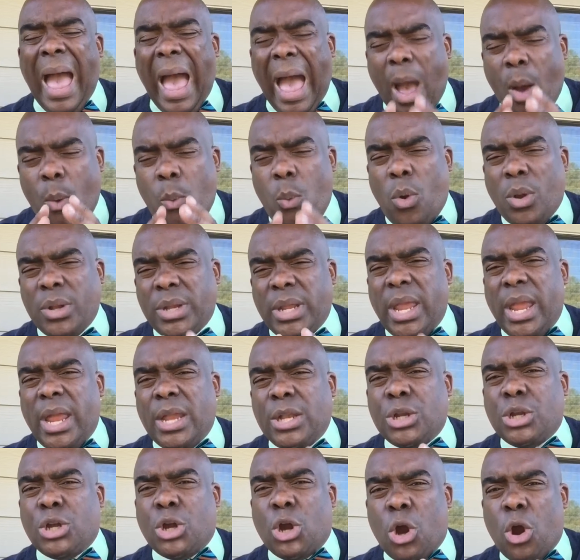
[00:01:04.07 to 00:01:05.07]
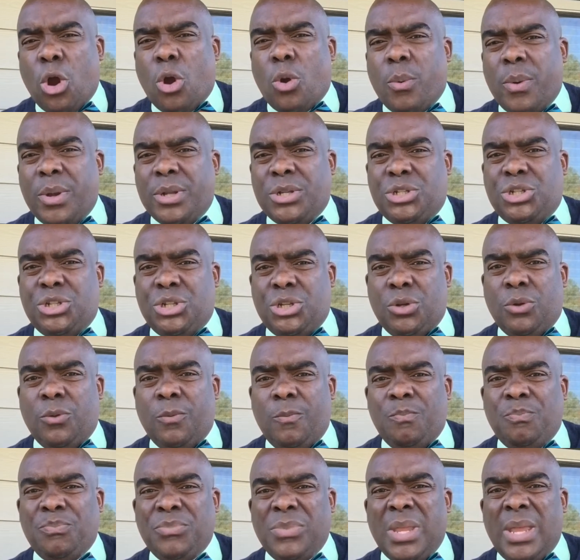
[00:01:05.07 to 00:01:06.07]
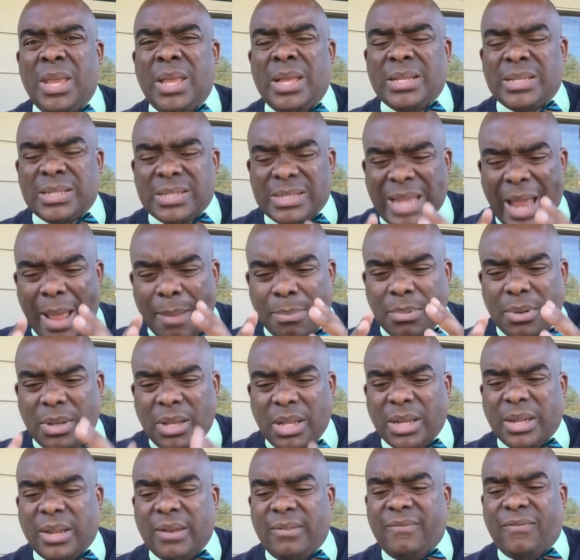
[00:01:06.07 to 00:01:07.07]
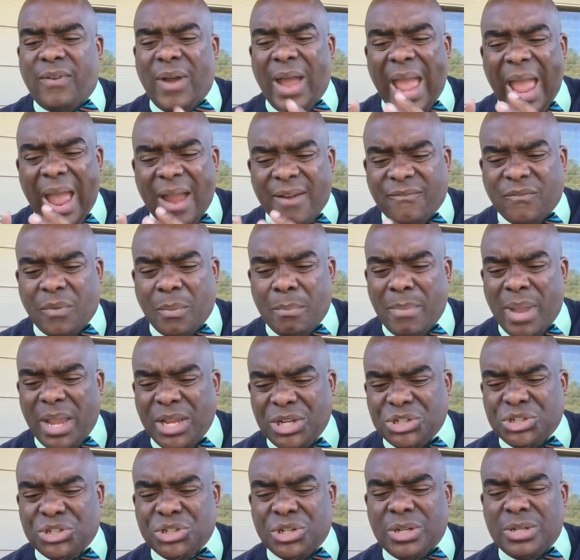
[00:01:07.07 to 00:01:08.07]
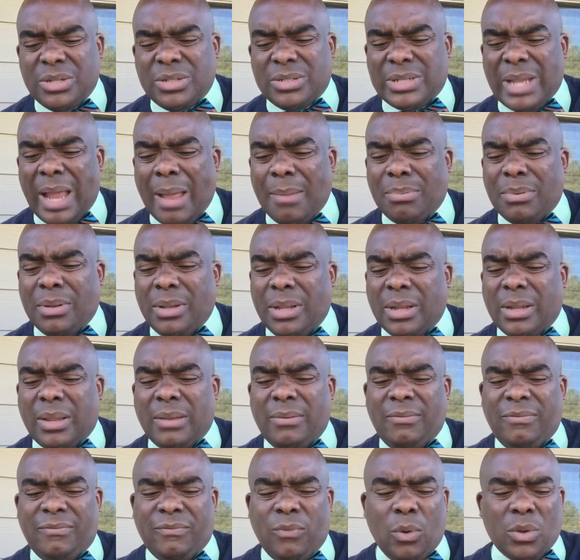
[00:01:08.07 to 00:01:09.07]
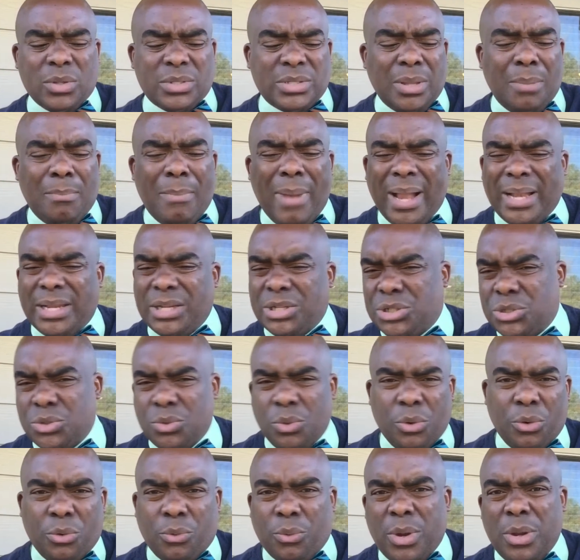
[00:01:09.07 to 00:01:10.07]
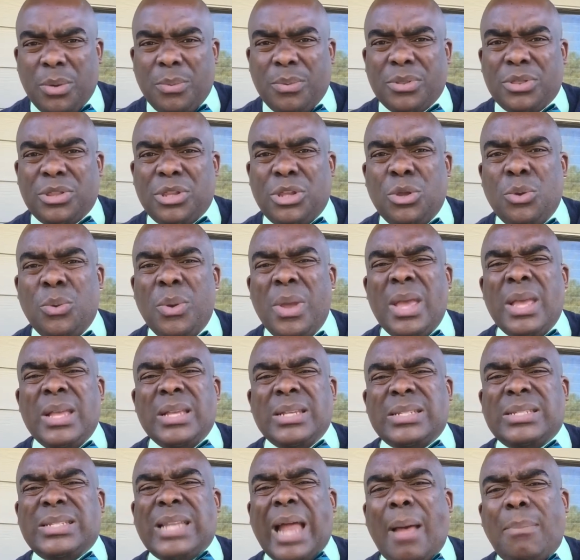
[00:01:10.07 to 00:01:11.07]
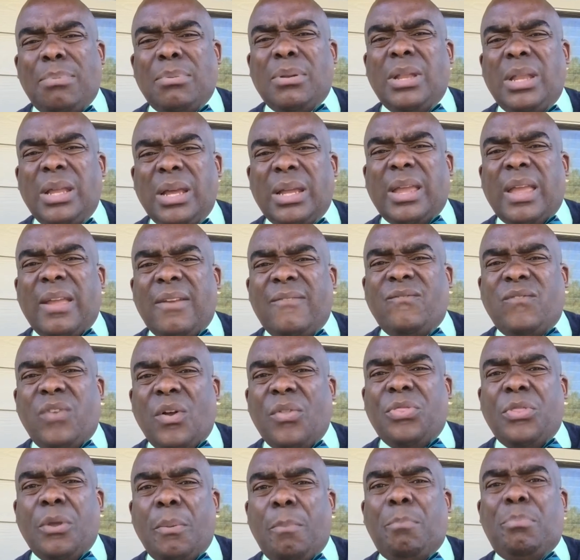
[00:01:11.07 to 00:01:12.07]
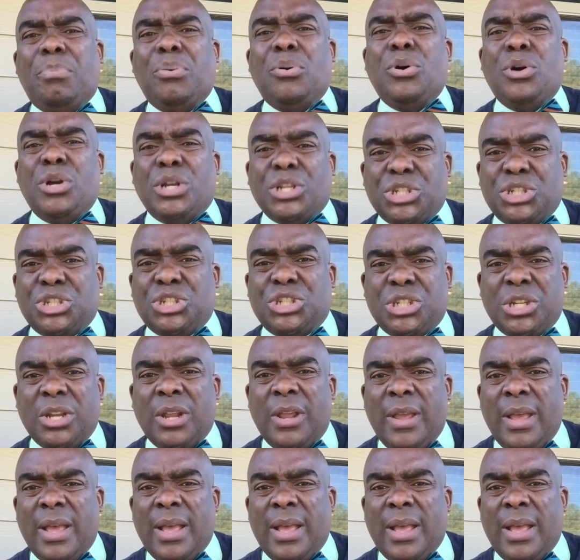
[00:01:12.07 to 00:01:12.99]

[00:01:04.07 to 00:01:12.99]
I want to encourage you, stop looking for affirmation, stop looking for somebody to agree with you, stop looking for the push